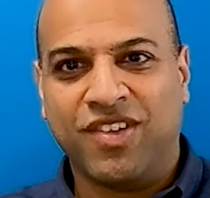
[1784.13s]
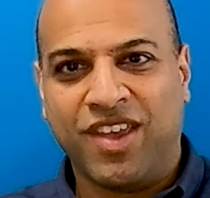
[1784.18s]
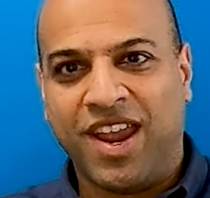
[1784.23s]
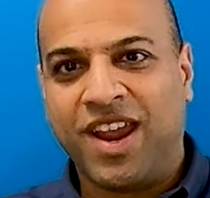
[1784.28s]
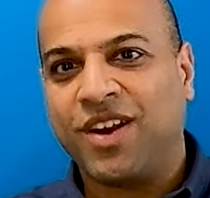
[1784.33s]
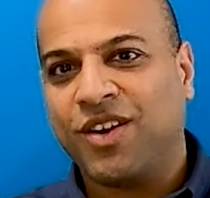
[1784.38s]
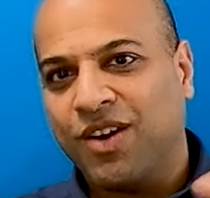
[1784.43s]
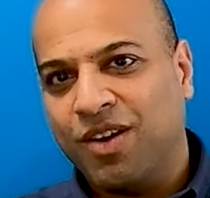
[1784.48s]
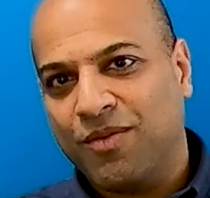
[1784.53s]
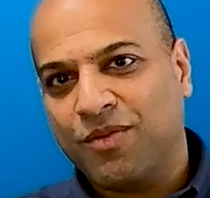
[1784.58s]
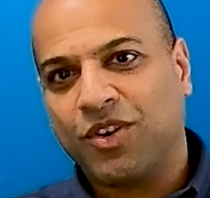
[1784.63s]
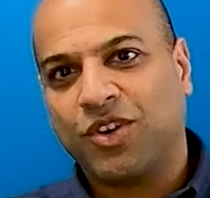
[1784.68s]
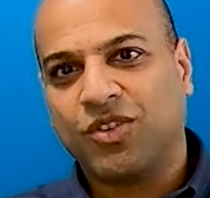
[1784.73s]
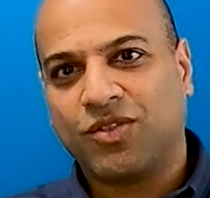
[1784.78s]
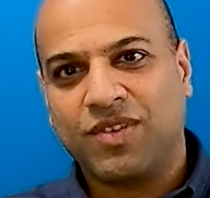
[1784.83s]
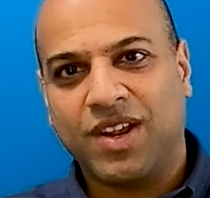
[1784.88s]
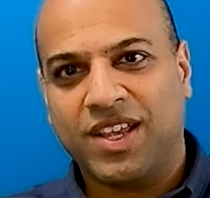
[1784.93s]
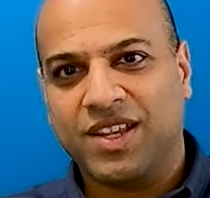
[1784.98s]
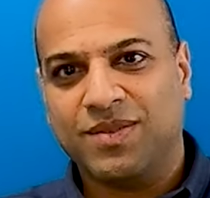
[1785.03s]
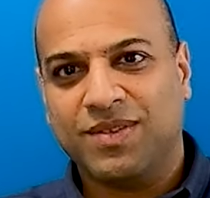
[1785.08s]
there
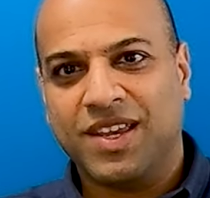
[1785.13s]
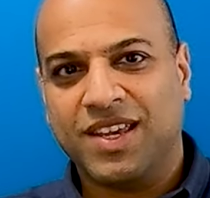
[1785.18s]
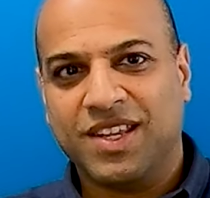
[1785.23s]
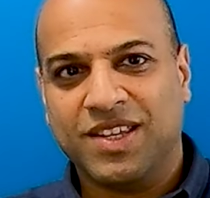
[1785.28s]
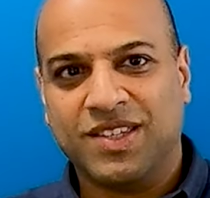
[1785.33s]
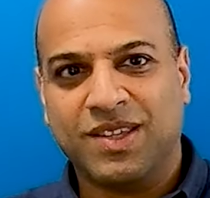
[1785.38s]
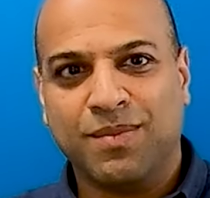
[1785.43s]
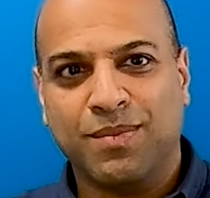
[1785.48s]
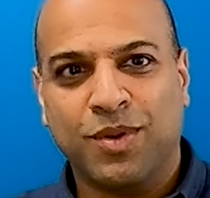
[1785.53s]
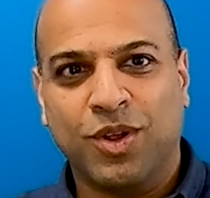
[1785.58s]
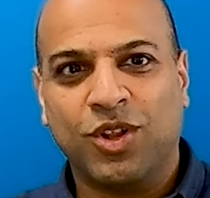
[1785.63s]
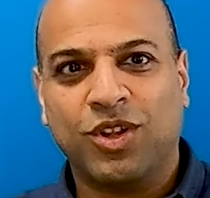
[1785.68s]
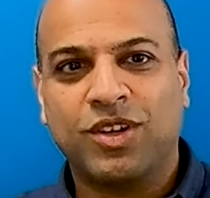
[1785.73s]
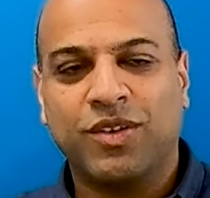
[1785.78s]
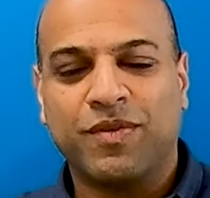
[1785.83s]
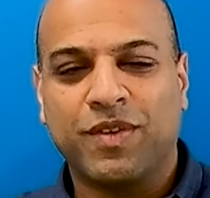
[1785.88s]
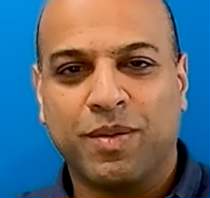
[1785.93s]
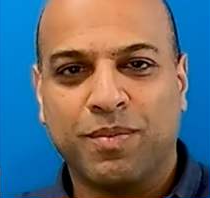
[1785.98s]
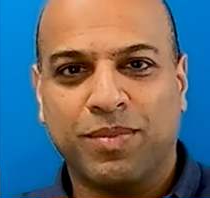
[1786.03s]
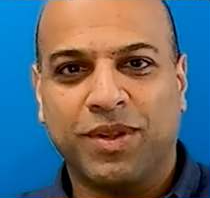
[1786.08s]
and, and, and is the bulk
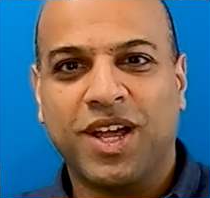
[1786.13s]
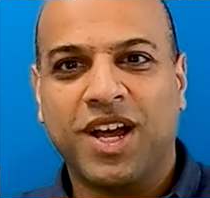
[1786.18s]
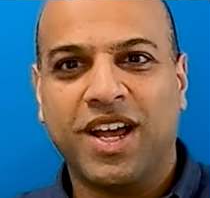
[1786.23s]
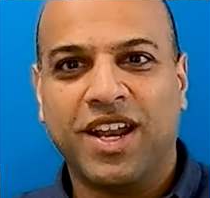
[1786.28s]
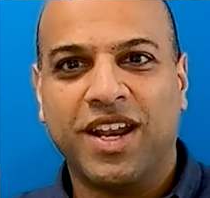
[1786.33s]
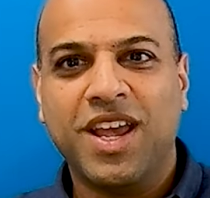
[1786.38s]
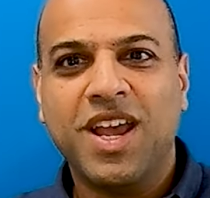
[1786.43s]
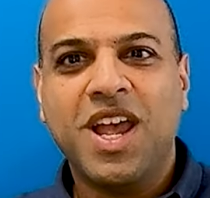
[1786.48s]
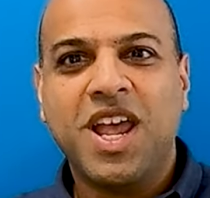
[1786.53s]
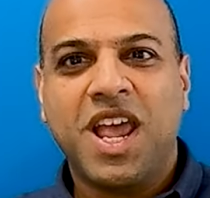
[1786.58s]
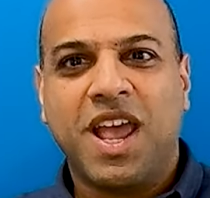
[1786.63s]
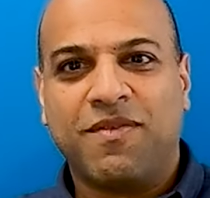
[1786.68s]
of your blood.